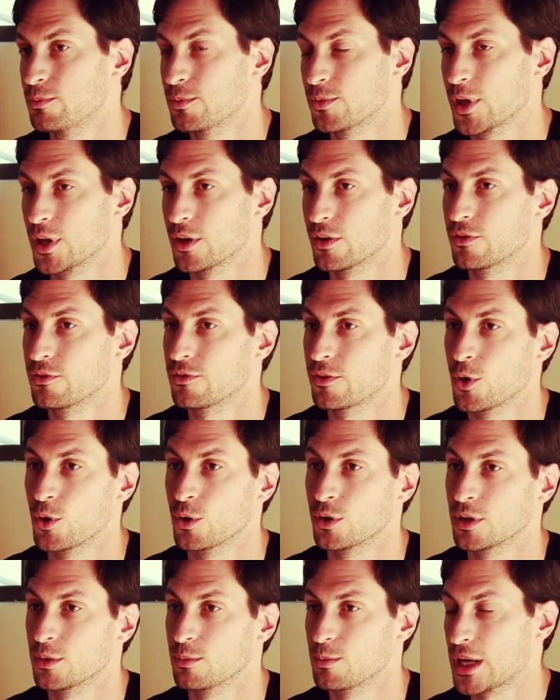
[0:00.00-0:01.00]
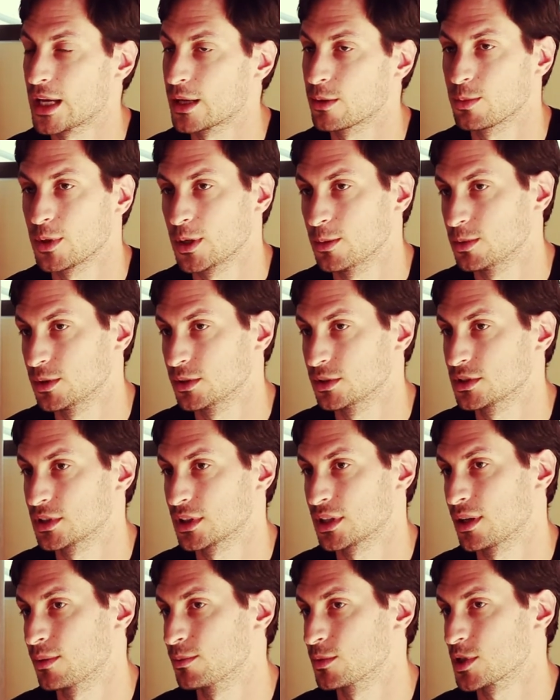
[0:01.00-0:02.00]
you know, phone and beg people to
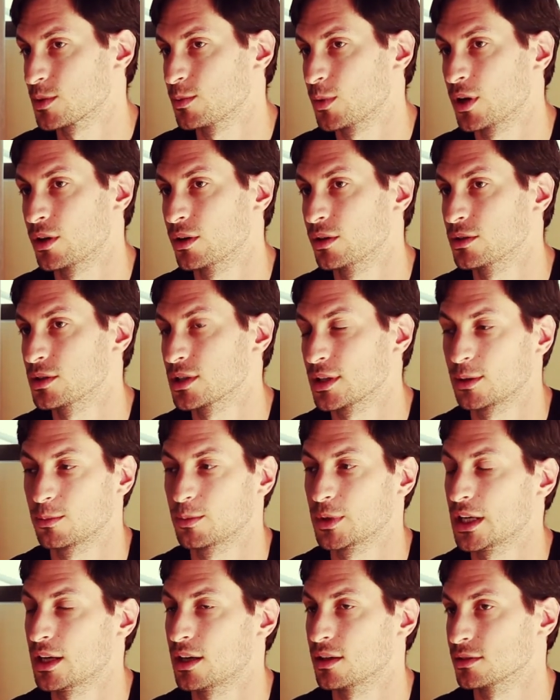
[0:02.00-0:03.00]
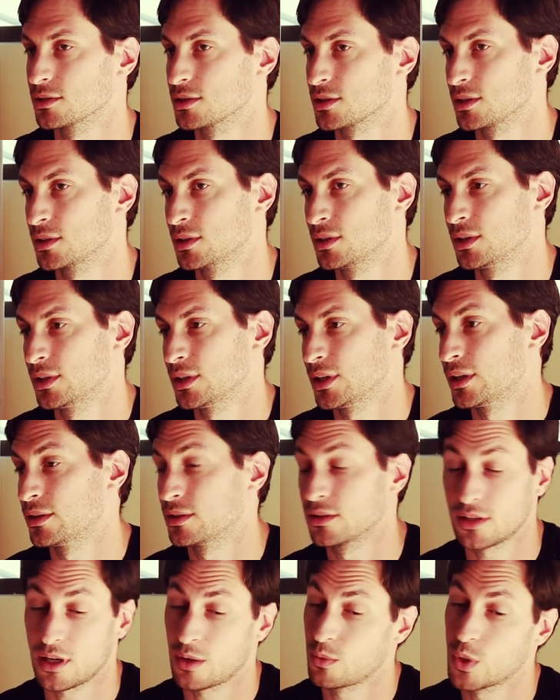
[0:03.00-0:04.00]
come tomorrow to help me out."
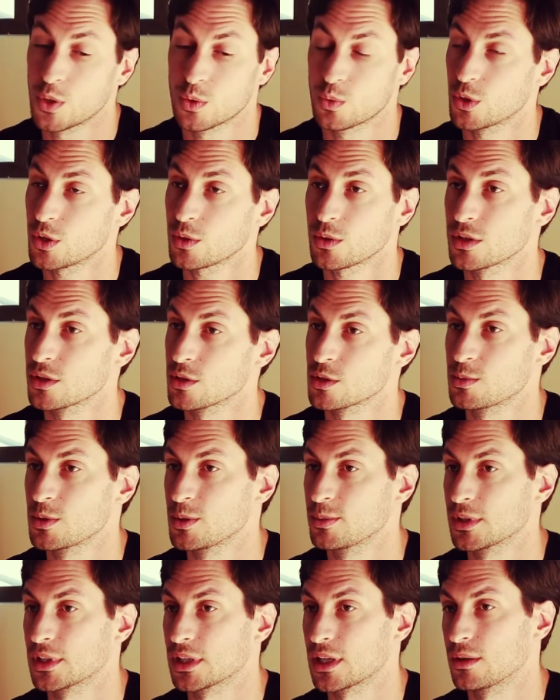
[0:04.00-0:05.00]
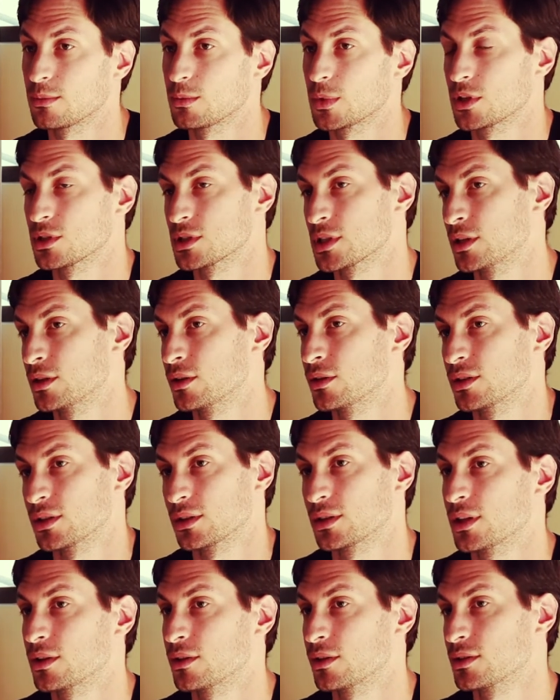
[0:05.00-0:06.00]
And I won't work with those people again because I know that
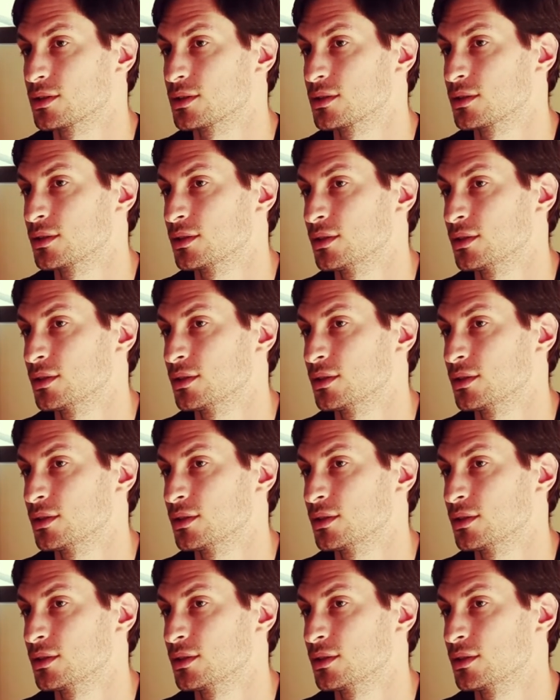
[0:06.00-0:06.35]
they're not